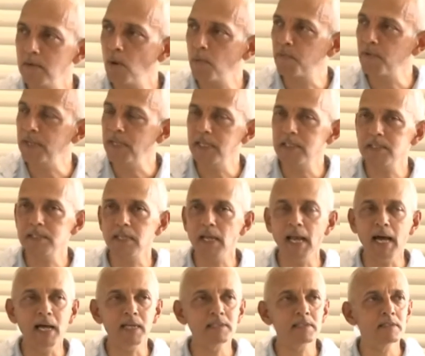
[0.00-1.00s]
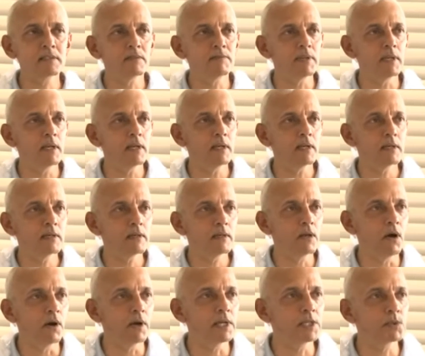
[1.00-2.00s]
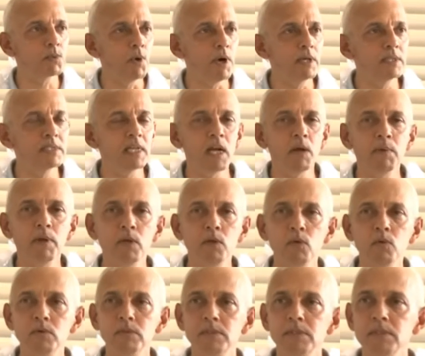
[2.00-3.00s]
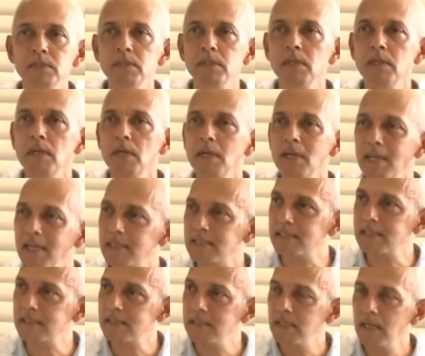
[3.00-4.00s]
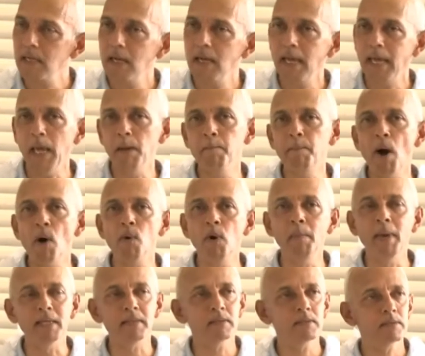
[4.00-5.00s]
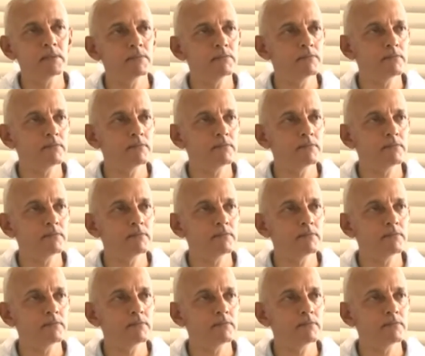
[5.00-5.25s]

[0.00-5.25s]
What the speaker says: hopefully this is the last of the longish words that I will use, is empowerment.